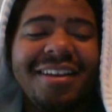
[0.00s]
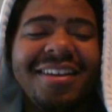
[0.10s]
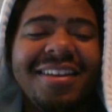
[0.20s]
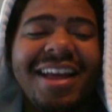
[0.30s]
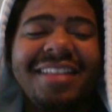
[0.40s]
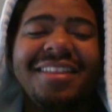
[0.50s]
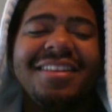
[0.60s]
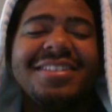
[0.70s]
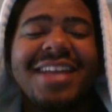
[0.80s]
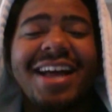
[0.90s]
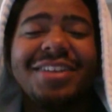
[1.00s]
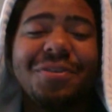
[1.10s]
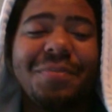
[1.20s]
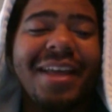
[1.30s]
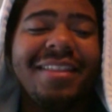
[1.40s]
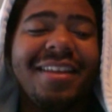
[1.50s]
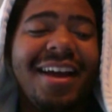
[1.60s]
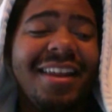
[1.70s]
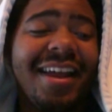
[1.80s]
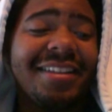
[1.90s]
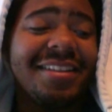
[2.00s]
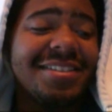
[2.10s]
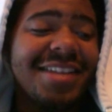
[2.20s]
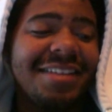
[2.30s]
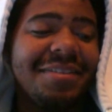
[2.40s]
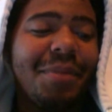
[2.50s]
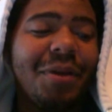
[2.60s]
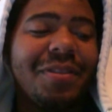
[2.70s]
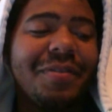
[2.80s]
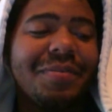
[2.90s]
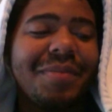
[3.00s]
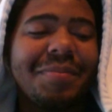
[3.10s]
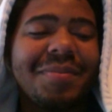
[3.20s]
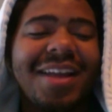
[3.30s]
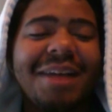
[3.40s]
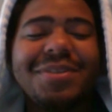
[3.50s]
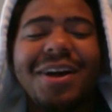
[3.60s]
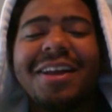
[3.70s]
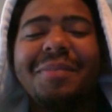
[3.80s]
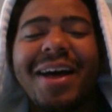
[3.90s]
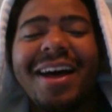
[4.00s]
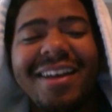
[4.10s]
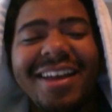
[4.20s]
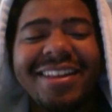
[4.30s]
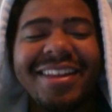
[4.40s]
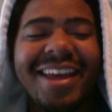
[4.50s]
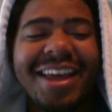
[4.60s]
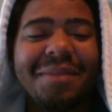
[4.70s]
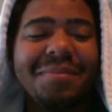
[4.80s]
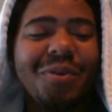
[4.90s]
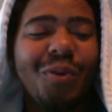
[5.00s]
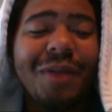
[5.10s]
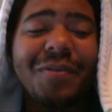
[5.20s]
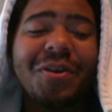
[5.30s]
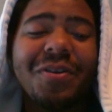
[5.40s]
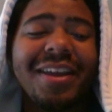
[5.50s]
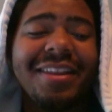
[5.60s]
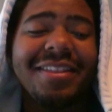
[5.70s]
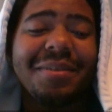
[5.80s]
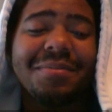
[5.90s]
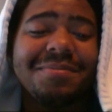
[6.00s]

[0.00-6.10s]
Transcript: not the designs are bad. I like the designs of both of them. I'm talking about in game, whoever created them,